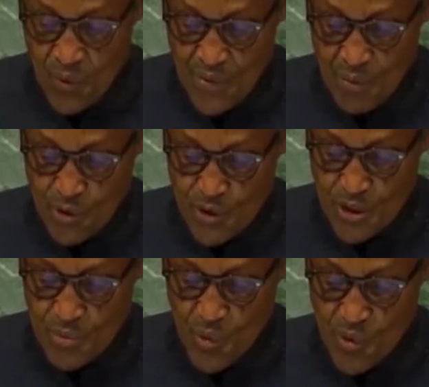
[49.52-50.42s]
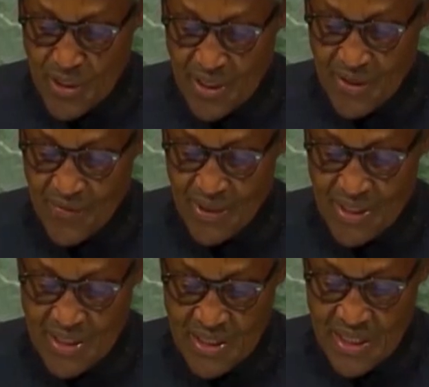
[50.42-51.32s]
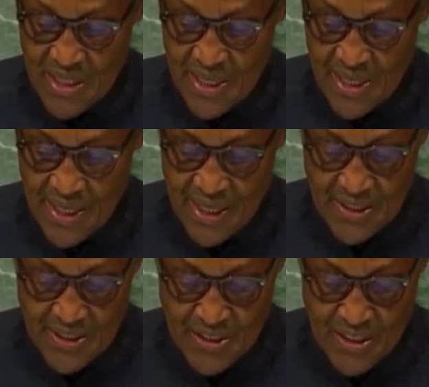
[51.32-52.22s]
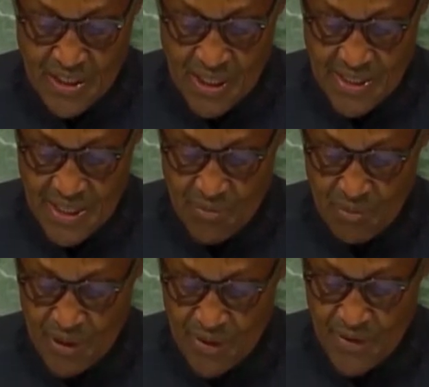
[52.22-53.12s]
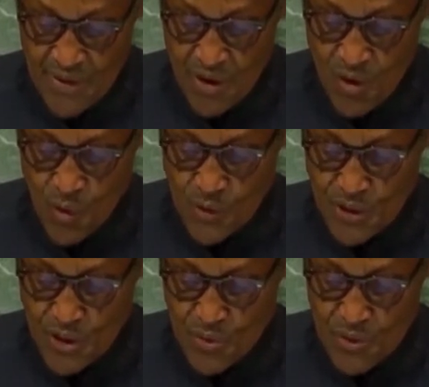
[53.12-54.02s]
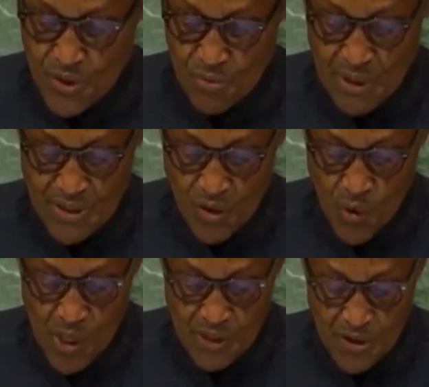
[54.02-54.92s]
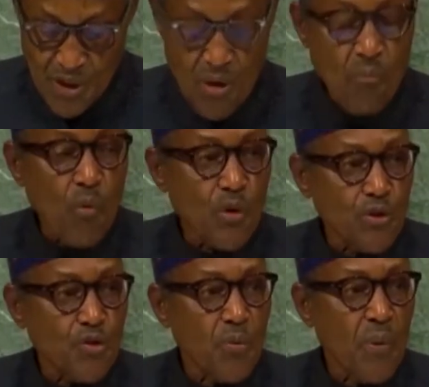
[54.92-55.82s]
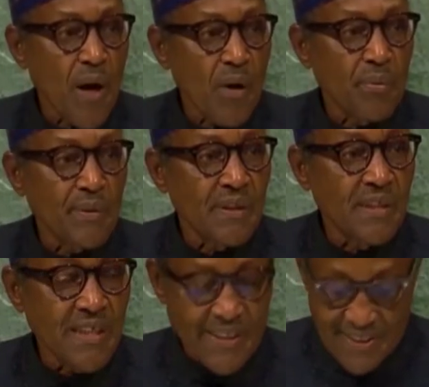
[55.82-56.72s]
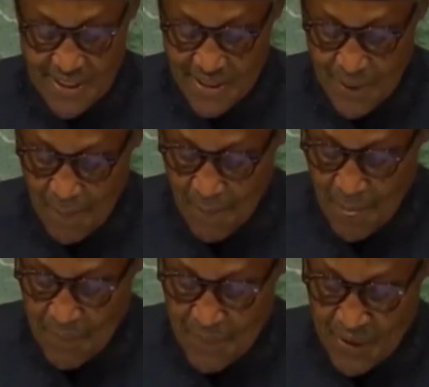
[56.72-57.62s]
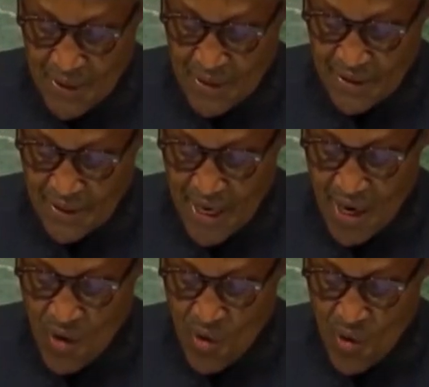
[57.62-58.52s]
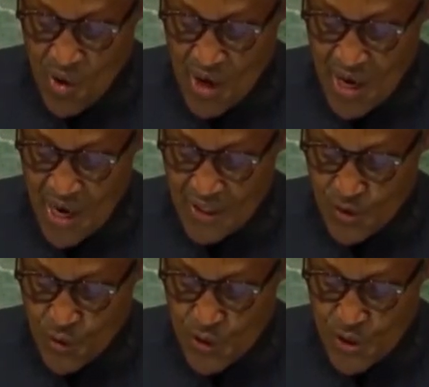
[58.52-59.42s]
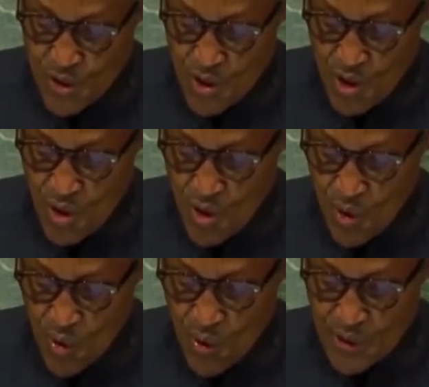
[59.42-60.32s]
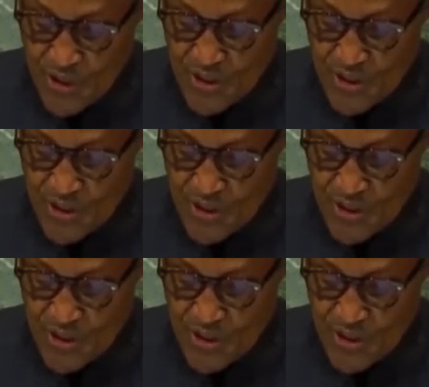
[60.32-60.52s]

When the most important event at this assembly was a speech by the world's most powerful leaders. Now, a tweet or